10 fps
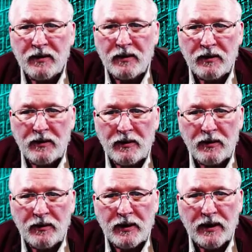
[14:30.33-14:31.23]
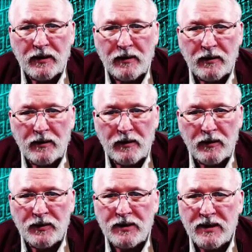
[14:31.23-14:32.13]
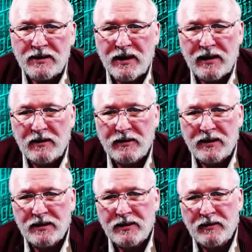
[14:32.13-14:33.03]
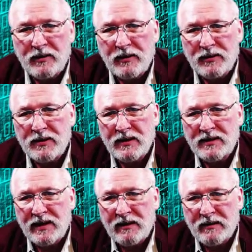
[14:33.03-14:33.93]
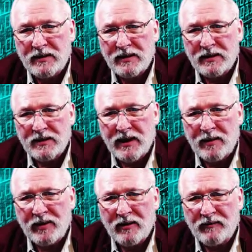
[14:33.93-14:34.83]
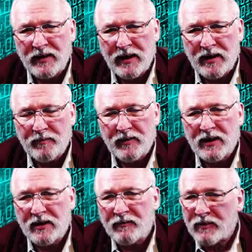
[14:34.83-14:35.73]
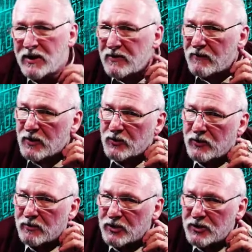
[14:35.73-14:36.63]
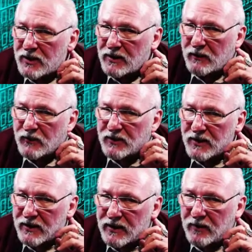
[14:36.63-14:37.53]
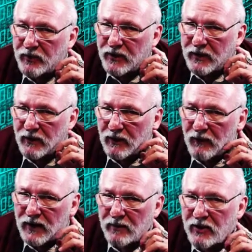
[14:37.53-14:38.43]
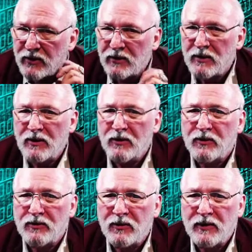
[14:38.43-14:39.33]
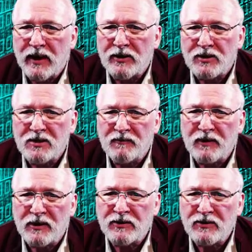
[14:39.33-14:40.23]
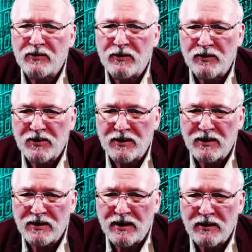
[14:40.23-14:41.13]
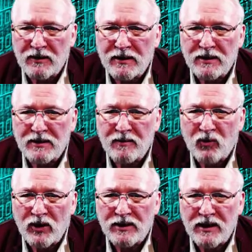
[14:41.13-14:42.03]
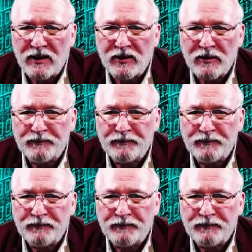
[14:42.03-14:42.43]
You can use the entire disk. You can use the entire disk and set up LVM. For this virtual machine that we're setting up here, I recommend that you don't do that. Just default to use an entire disk and press Enter.